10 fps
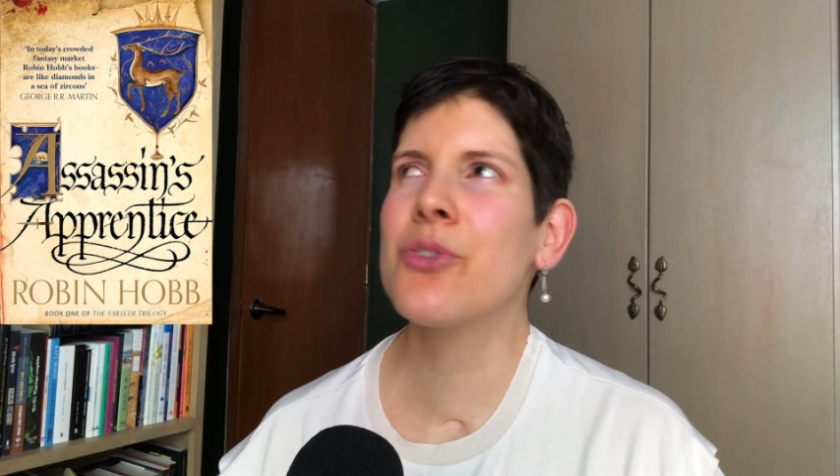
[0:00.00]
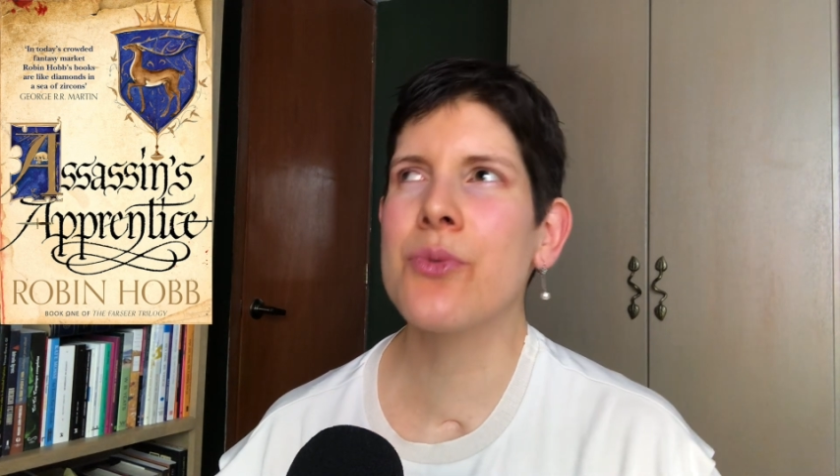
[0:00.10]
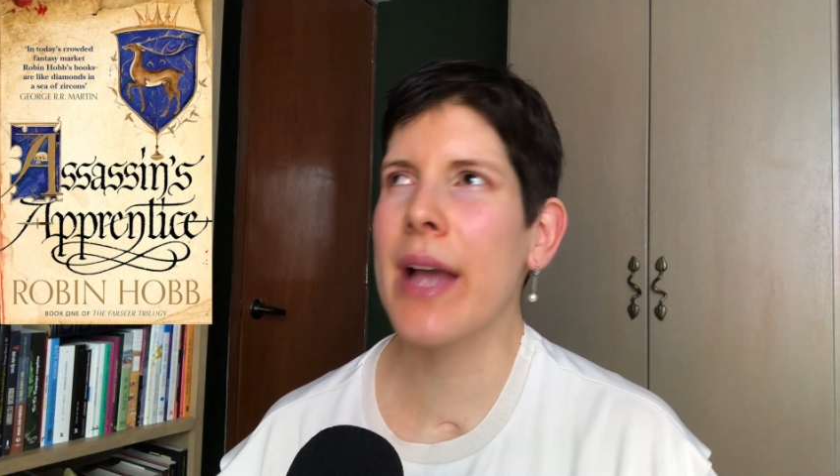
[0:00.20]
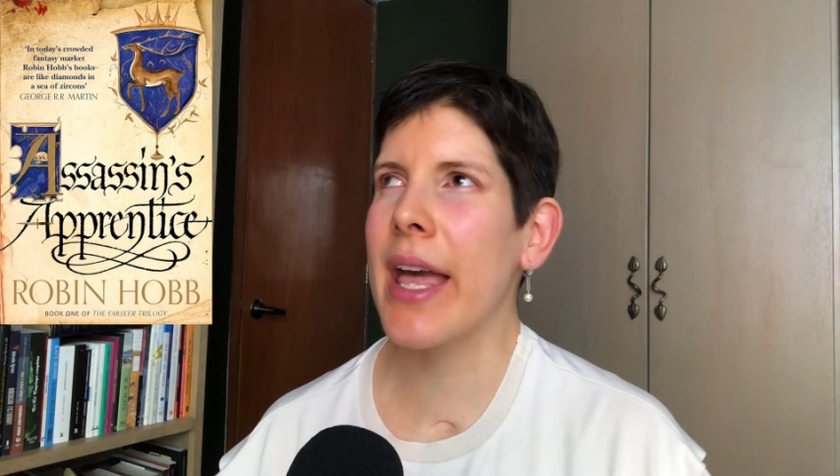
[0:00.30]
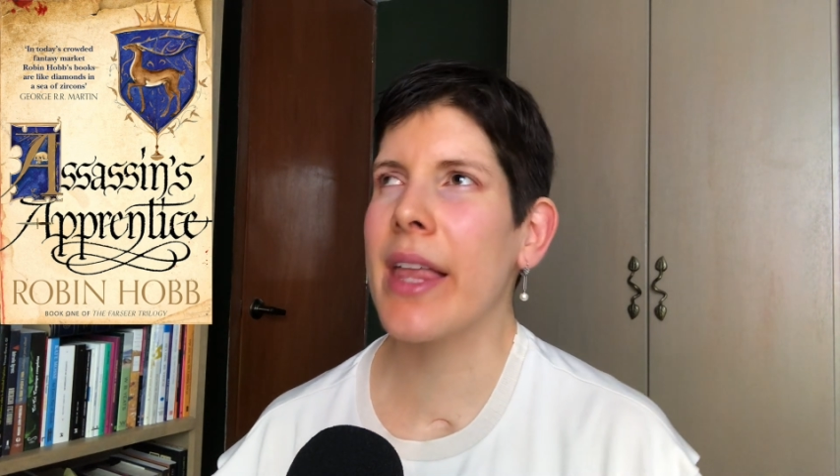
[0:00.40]

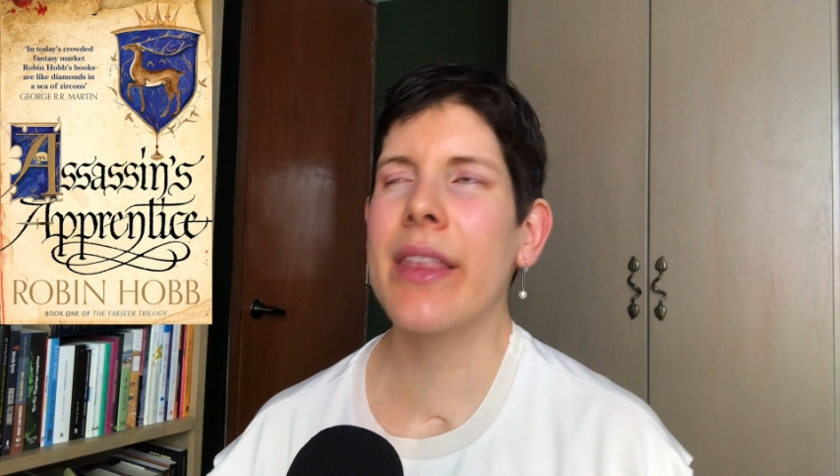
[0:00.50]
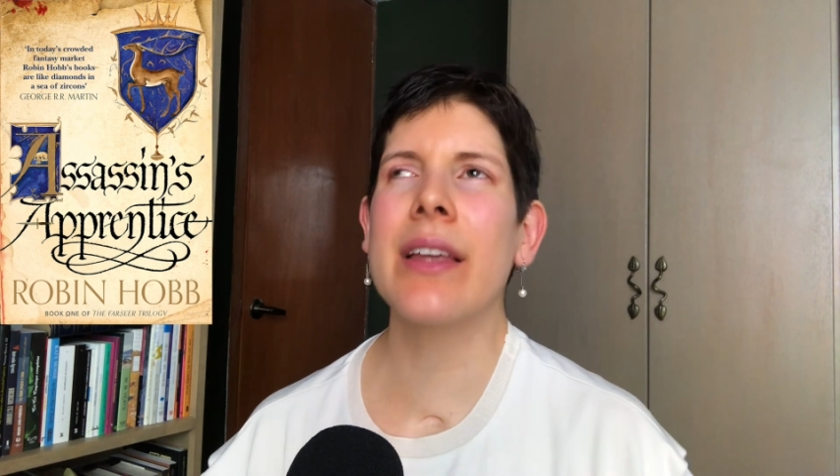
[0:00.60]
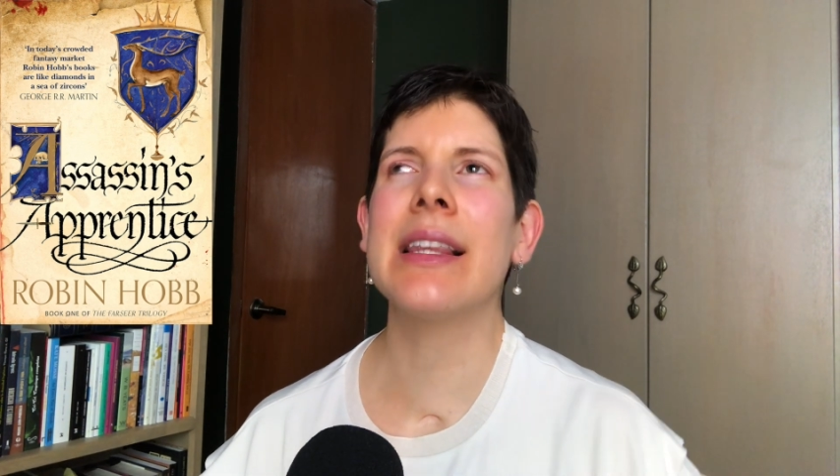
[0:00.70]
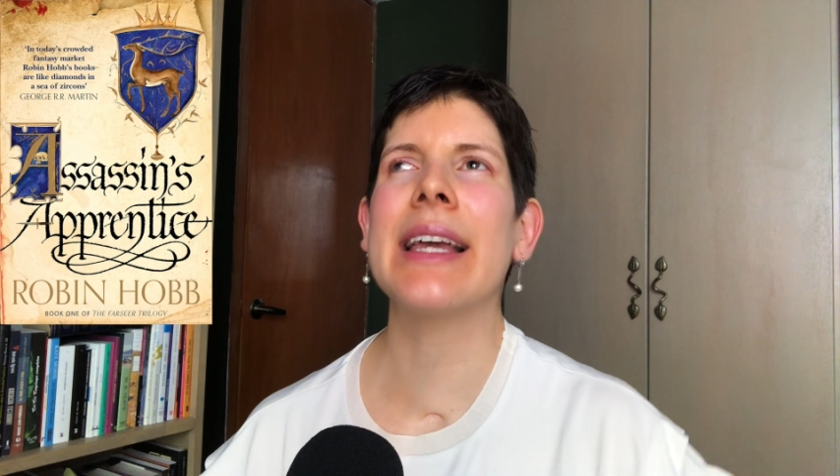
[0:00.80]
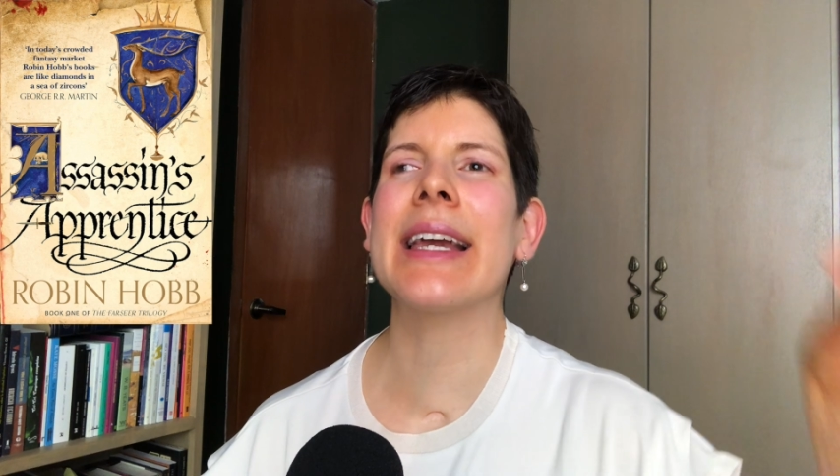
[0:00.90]
read
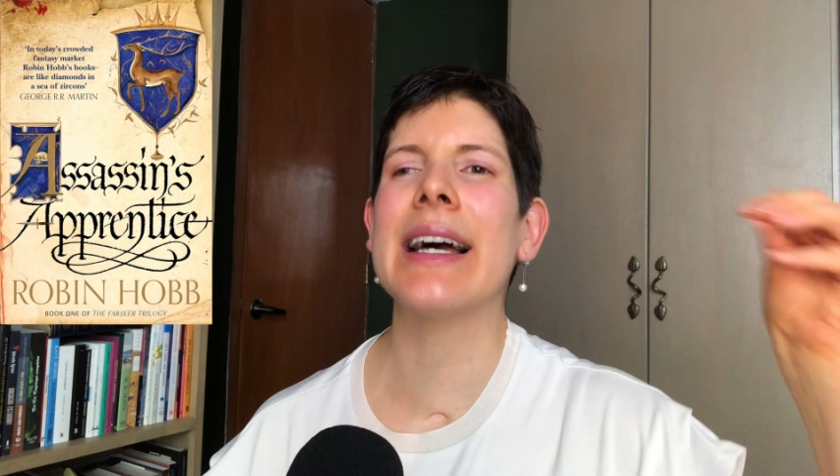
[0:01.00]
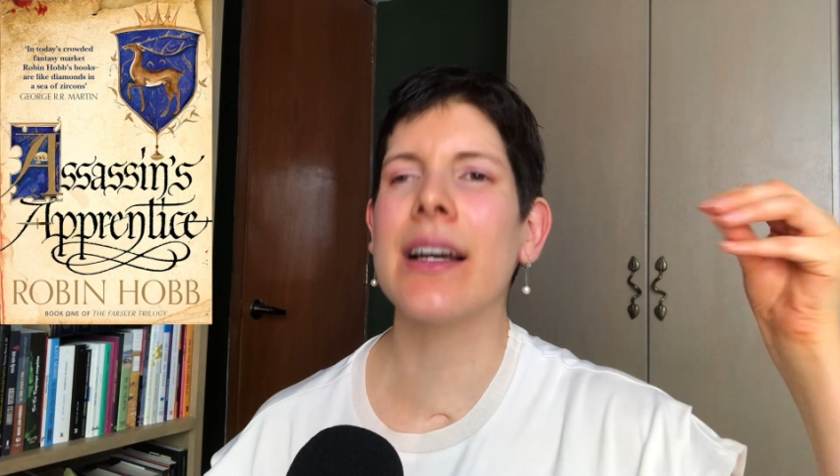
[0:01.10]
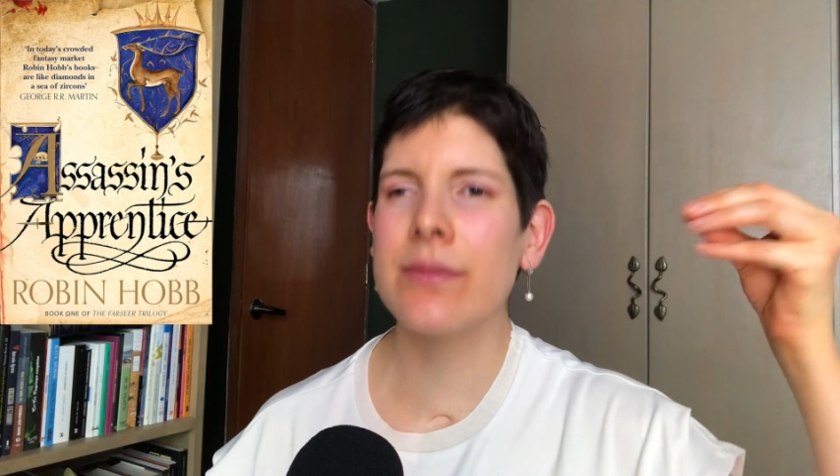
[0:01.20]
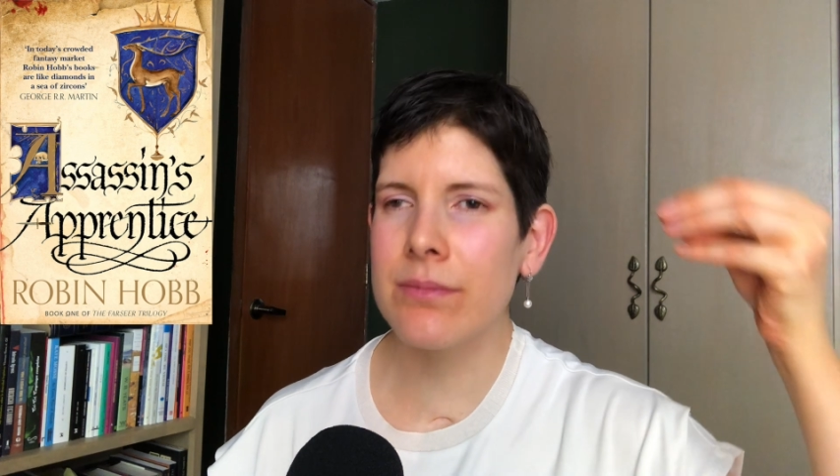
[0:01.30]
like a